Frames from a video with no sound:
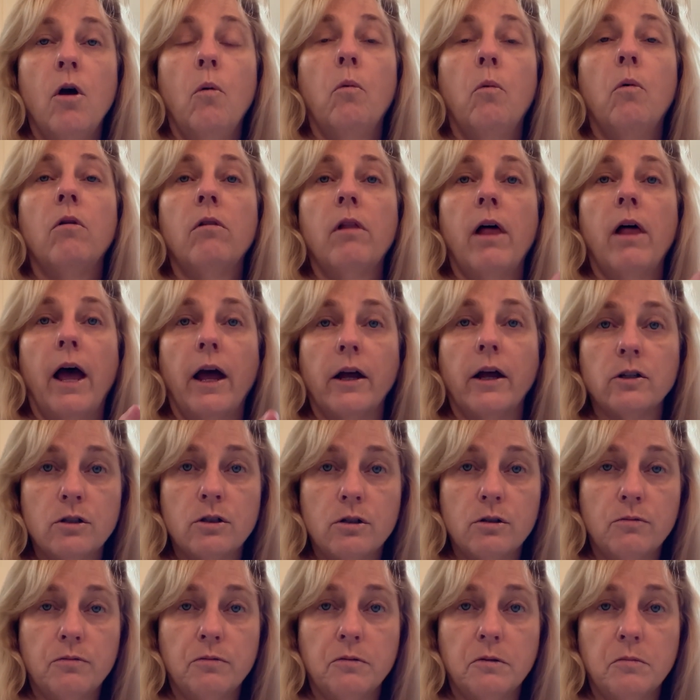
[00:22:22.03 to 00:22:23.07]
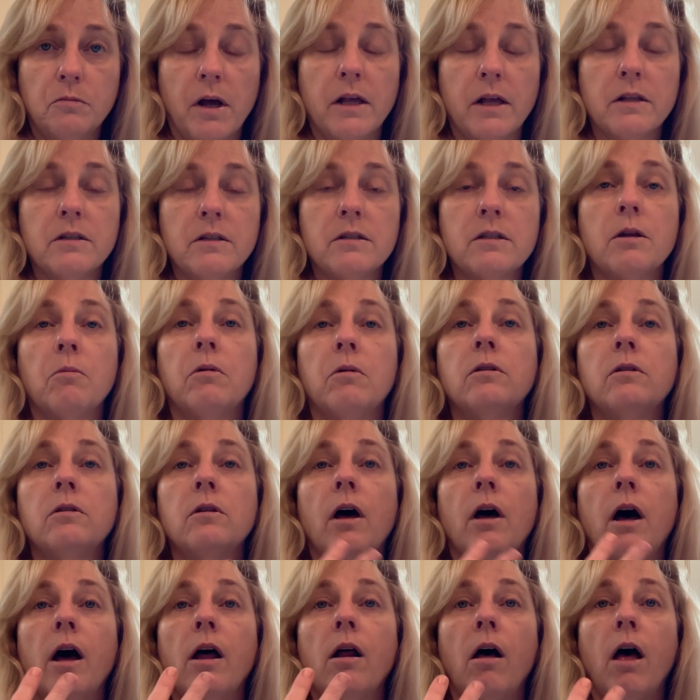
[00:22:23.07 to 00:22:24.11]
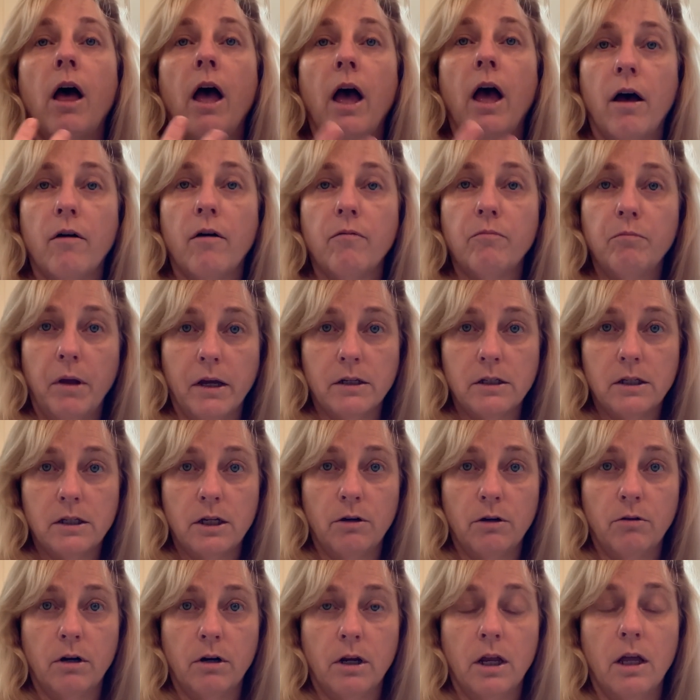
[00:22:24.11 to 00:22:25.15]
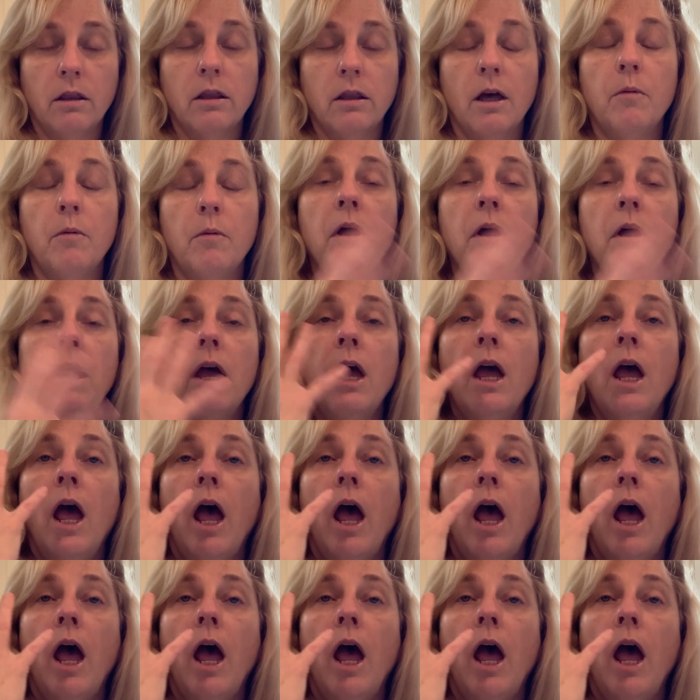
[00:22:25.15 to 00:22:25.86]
will last you for months, that will not have bacteria in them,